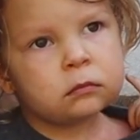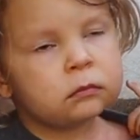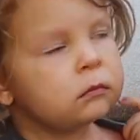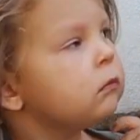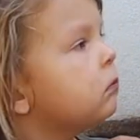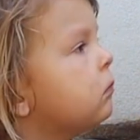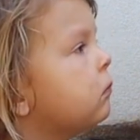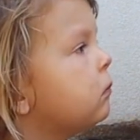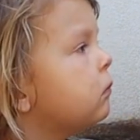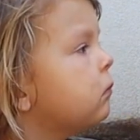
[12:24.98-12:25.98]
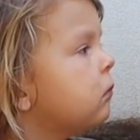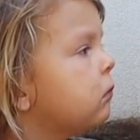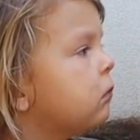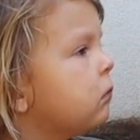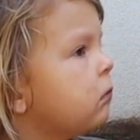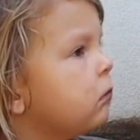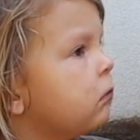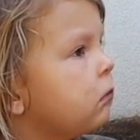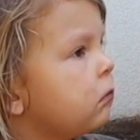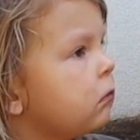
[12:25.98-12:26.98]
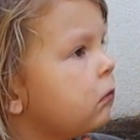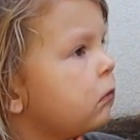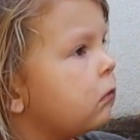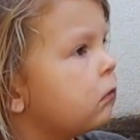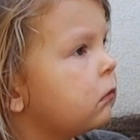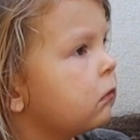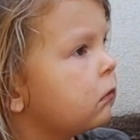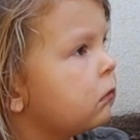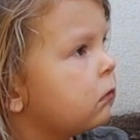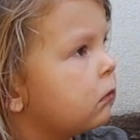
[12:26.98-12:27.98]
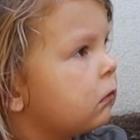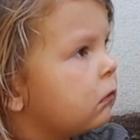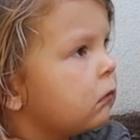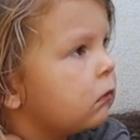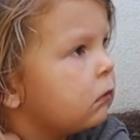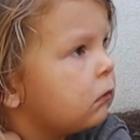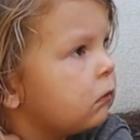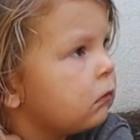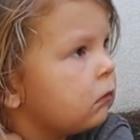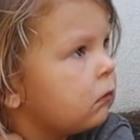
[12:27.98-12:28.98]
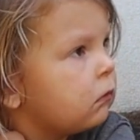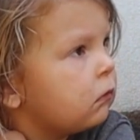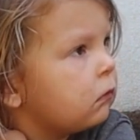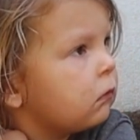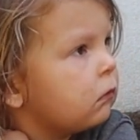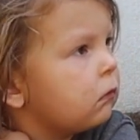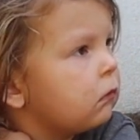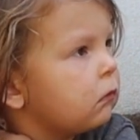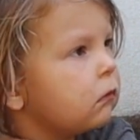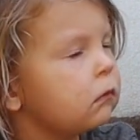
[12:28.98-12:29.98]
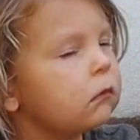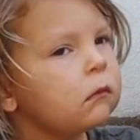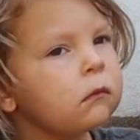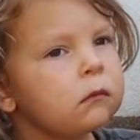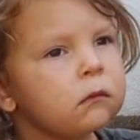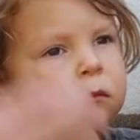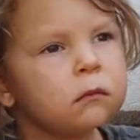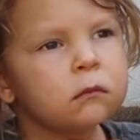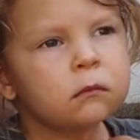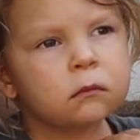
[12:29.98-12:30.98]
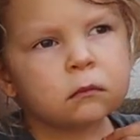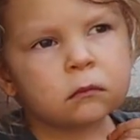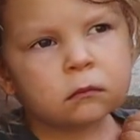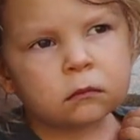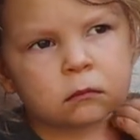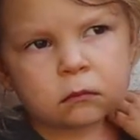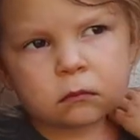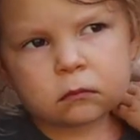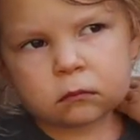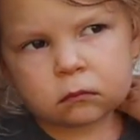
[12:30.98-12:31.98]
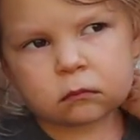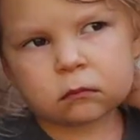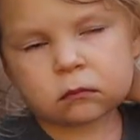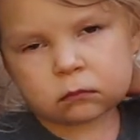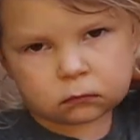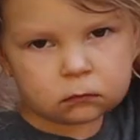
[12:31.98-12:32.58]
(not speaking)